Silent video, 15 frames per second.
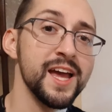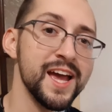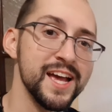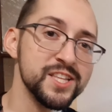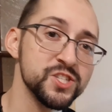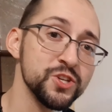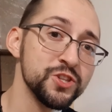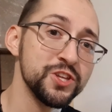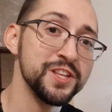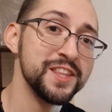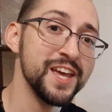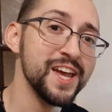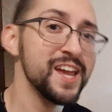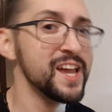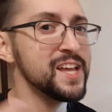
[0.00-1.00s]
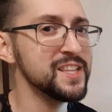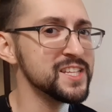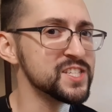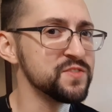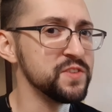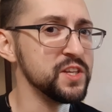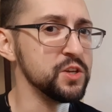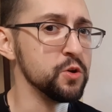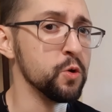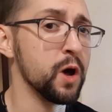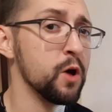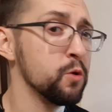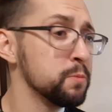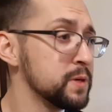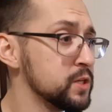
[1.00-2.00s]
And so today in this video, I
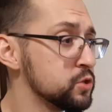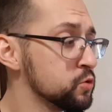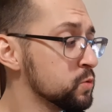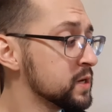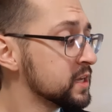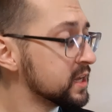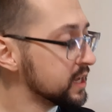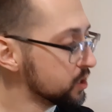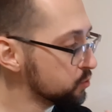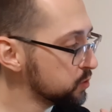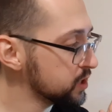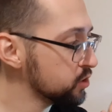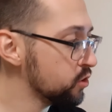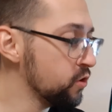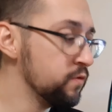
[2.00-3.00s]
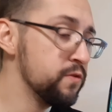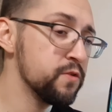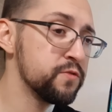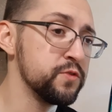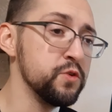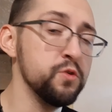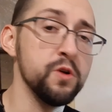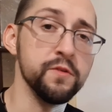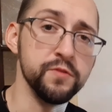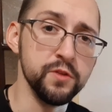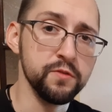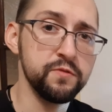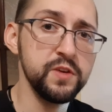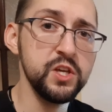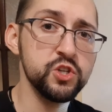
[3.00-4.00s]
will be doing a quick overview of the
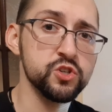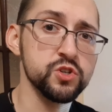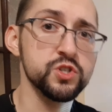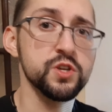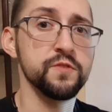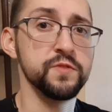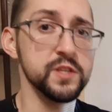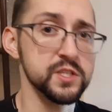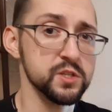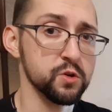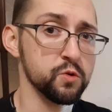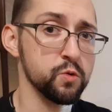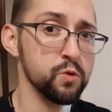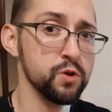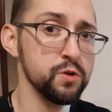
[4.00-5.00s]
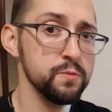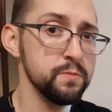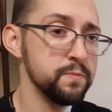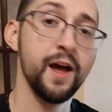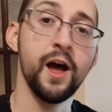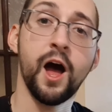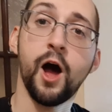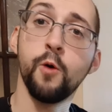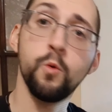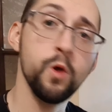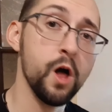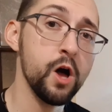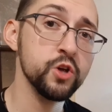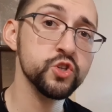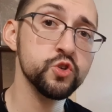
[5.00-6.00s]
features of this aquarium. I will
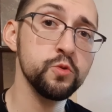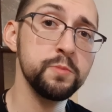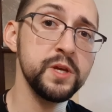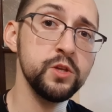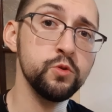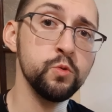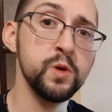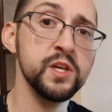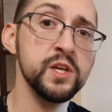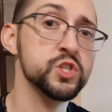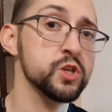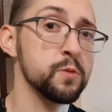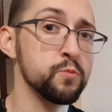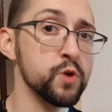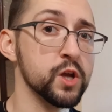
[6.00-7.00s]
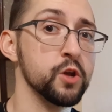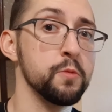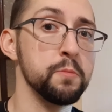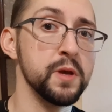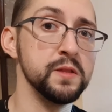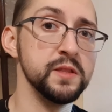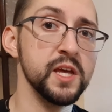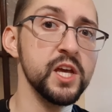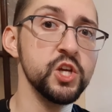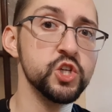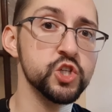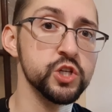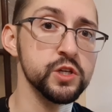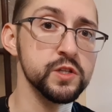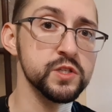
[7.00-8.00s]
also be doing some
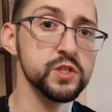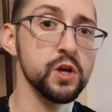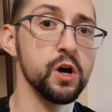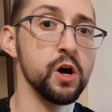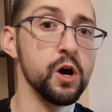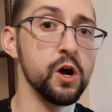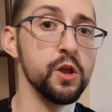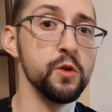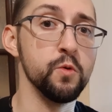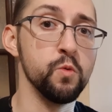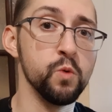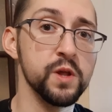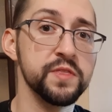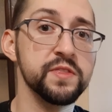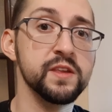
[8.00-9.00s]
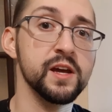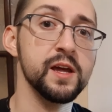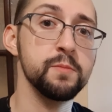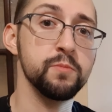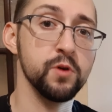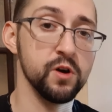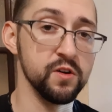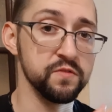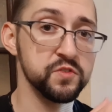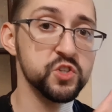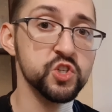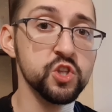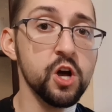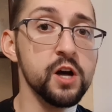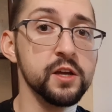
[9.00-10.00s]
recommendations on what type of
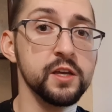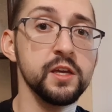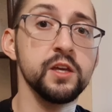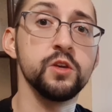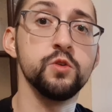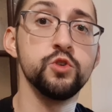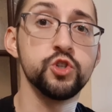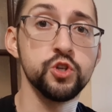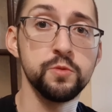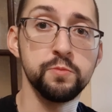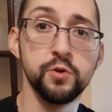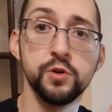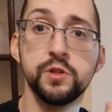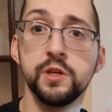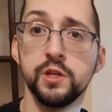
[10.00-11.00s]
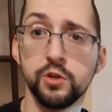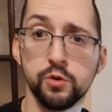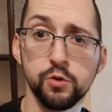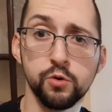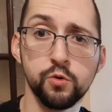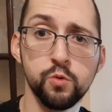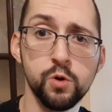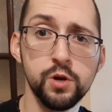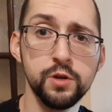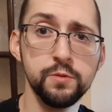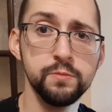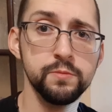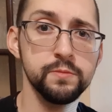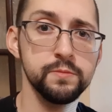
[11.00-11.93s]
stocking you should put in your aquarium.